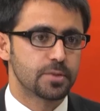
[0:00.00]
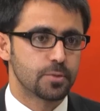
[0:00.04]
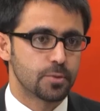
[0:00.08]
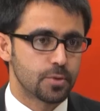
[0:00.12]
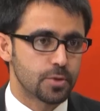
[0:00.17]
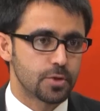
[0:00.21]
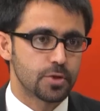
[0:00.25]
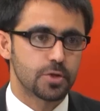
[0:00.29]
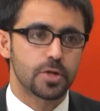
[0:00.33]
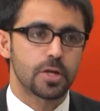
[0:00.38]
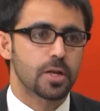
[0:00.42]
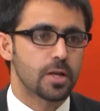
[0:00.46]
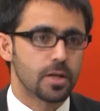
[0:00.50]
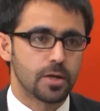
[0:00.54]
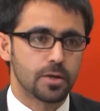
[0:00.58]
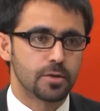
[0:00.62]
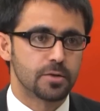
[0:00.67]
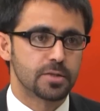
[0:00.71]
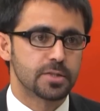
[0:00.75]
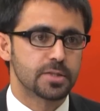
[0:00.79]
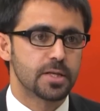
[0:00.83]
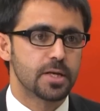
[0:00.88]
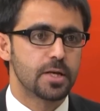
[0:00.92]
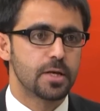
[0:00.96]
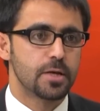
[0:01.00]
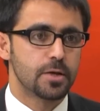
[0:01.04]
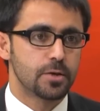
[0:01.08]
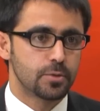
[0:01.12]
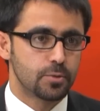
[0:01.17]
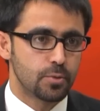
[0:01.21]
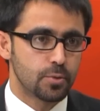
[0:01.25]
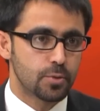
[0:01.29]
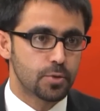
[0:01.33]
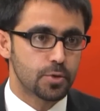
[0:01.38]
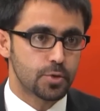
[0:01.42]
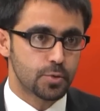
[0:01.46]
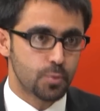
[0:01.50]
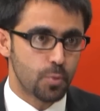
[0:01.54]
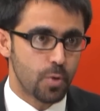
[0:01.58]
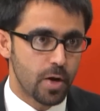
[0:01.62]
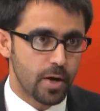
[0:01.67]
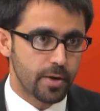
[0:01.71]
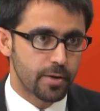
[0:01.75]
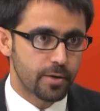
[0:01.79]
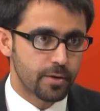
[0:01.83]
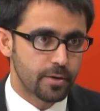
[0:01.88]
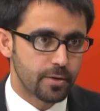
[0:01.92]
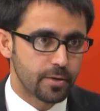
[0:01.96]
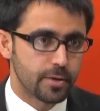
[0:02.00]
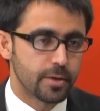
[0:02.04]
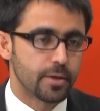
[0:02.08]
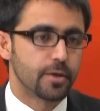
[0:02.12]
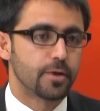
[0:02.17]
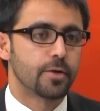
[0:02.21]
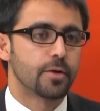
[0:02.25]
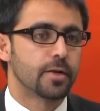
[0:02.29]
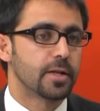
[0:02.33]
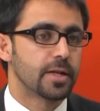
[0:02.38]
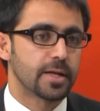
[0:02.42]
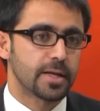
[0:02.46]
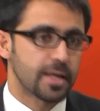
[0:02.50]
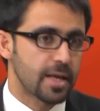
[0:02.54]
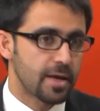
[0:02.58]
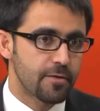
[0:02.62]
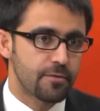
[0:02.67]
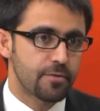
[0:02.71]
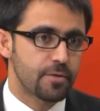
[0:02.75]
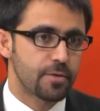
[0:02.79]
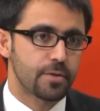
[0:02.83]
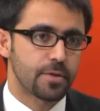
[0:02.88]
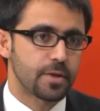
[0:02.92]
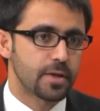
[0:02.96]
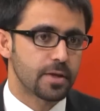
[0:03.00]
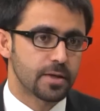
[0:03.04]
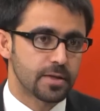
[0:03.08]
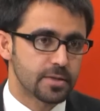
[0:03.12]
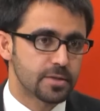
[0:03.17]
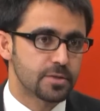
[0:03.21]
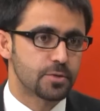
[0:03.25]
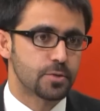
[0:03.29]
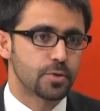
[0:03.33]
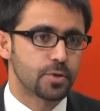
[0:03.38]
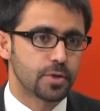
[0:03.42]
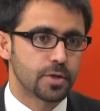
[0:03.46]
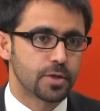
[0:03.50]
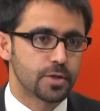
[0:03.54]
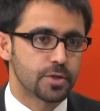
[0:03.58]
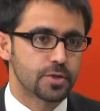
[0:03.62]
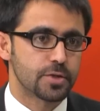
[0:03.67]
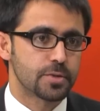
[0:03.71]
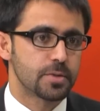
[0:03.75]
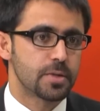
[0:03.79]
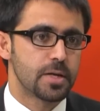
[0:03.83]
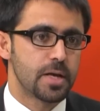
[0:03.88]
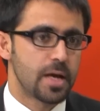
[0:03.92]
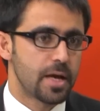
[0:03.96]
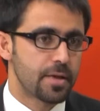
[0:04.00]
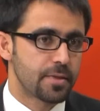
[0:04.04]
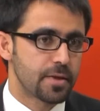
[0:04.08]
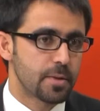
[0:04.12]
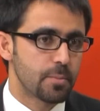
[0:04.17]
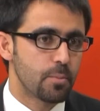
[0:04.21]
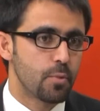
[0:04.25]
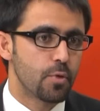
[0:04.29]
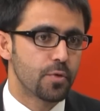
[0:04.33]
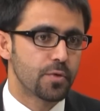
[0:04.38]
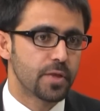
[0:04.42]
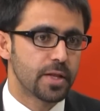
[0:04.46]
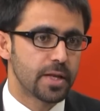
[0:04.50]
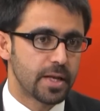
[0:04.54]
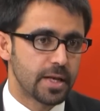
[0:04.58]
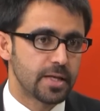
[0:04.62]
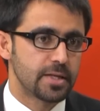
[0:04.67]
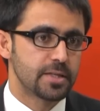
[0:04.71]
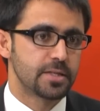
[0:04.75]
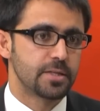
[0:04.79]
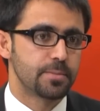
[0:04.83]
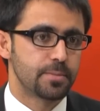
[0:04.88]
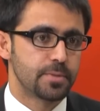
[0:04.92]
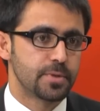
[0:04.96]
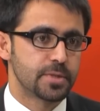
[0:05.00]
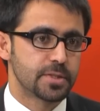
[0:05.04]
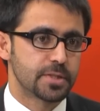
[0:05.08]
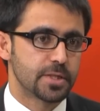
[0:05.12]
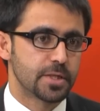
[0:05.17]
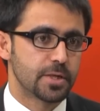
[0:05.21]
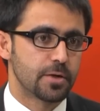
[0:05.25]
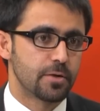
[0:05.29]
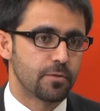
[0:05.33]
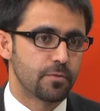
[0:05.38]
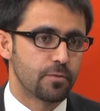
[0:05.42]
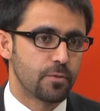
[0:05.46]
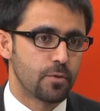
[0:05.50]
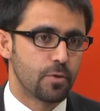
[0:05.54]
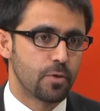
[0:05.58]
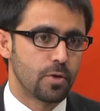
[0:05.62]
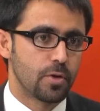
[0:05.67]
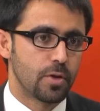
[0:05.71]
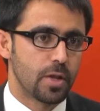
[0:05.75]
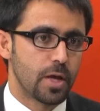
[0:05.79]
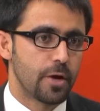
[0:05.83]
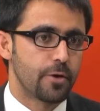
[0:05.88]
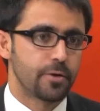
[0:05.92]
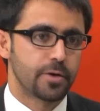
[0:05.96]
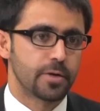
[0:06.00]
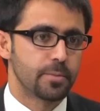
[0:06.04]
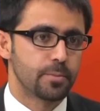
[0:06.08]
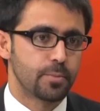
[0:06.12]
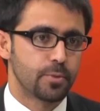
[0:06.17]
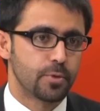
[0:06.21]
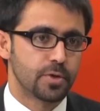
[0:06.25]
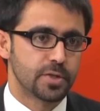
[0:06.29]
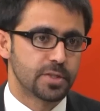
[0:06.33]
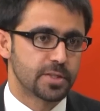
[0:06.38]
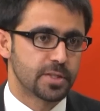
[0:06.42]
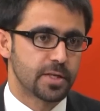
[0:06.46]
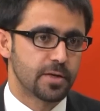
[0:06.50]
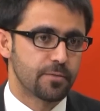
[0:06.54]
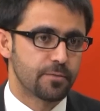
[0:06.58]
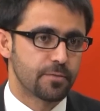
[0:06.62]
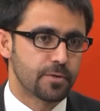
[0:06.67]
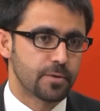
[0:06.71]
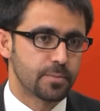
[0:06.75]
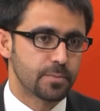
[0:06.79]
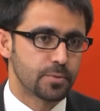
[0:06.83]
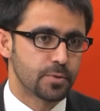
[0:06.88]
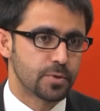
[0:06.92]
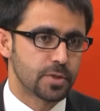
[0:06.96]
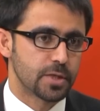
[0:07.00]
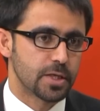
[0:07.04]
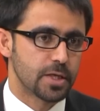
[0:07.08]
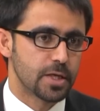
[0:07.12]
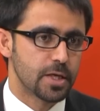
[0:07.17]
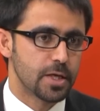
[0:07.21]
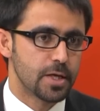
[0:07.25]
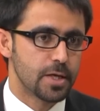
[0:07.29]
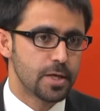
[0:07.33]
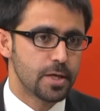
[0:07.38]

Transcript: Turkish clothes, Turkish water, you know, like everything is Turkish. I think more than 80% of all our imports come from Turkey.